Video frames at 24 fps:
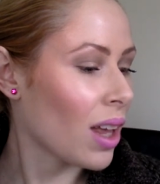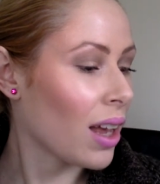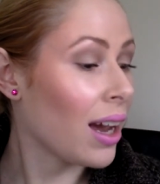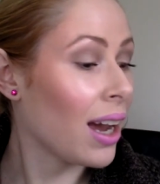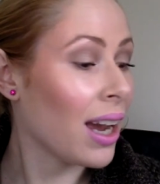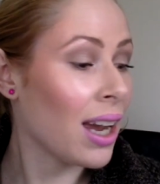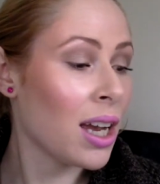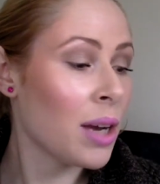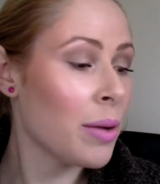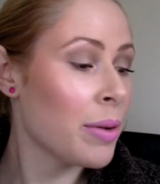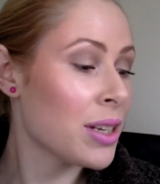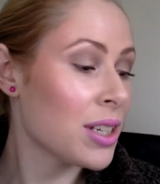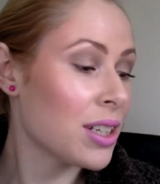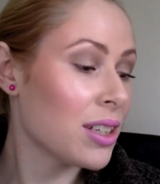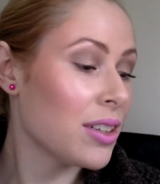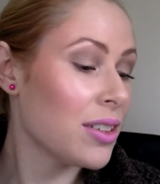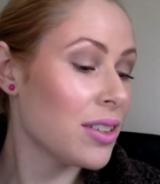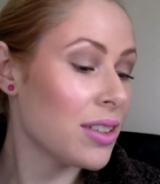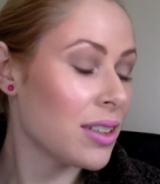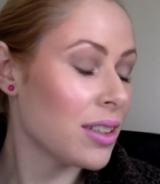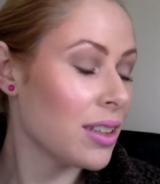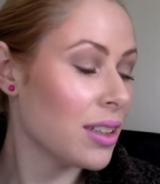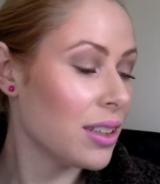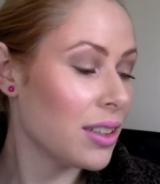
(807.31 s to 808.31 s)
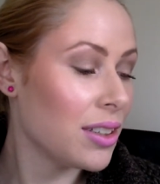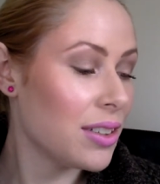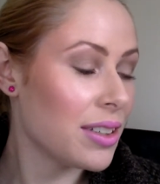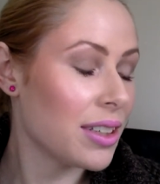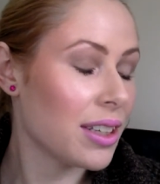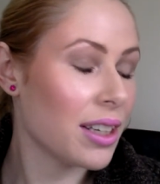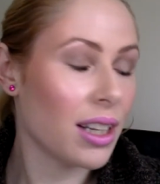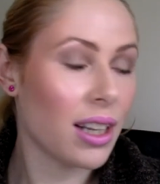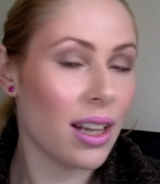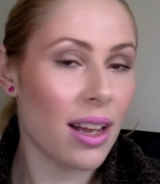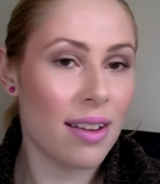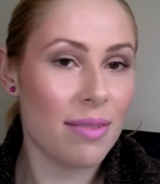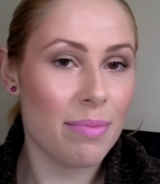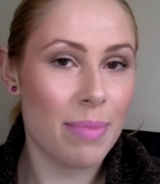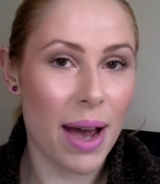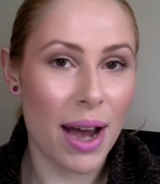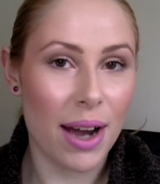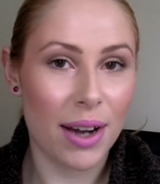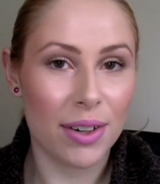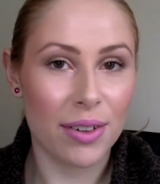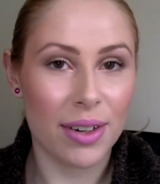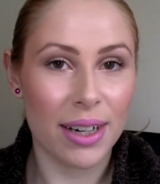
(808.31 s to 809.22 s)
am actually using a lot of powder.